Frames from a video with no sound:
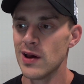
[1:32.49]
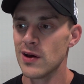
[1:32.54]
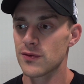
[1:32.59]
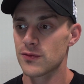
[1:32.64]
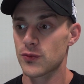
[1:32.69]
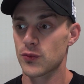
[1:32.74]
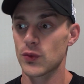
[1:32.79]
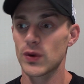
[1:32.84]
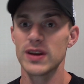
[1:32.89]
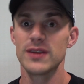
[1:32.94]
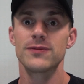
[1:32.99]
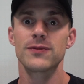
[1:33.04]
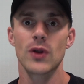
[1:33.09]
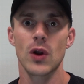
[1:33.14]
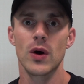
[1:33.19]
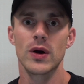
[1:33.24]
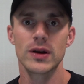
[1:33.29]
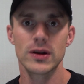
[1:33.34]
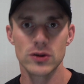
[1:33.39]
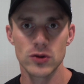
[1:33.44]

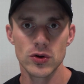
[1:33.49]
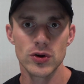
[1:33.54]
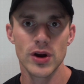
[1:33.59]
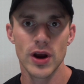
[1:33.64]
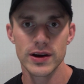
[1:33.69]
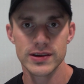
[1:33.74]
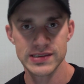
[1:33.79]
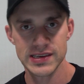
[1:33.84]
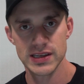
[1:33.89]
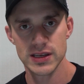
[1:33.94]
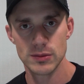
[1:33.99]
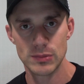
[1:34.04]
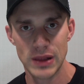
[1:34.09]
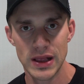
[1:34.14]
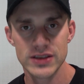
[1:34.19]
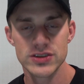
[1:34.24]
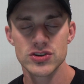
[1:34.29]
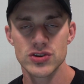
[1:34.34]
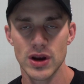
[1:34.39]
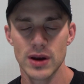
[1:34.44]
free-flowing glucose in your
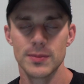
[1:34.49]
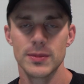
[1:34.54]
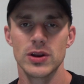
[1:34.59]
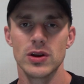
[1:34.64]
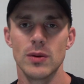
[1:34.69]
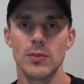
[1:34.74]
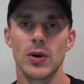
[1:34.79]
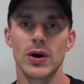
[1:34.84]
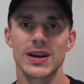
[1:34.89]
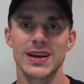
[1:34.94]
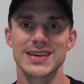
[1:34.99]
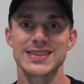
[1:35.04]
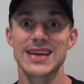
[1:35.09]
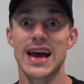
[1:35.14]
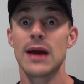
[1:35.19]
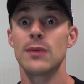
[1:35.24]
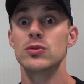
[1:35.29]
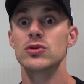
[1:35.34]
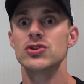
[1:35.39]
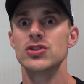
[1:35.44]
bloodstream and your body is
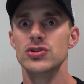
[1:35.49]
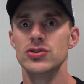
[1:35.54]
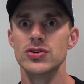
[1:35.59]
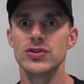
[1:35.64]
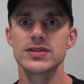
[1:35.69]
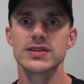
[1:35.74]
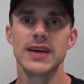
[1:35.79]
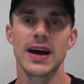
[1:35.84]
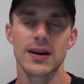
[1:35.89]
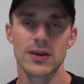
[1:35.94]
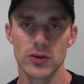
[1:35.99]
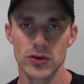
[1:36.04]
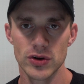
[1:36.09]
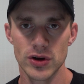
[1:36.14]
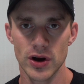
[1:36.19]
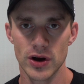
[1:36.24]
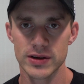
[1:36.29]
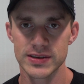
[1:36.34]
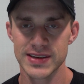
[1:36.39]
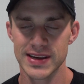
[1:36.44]
able to use that
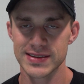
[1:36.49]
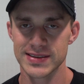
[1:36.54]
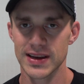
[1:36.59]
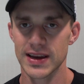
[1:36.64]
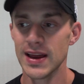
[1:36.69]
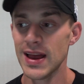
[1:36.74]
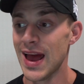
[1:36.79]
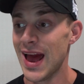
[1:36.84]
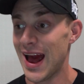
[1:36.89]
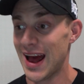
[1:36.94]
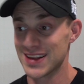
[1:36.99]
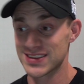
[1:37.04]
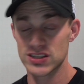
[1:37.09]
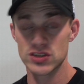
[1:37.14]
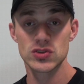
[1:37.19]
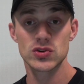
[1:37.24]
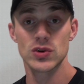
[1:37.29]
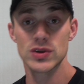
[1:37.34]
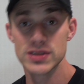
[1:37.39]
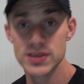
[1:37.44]
glucose as a
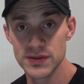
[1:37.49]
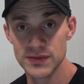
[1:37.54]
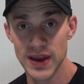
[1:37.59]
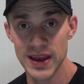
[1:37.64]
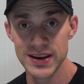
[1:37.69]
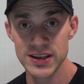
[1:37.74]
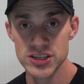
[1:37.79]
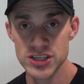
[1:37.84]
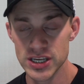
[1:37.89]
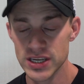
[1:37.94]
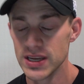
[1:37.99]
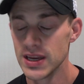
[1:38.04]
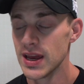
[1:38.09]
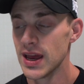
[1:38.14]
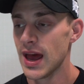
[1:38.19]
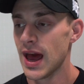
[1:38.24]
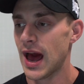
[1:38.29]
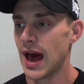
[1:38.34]
source of energy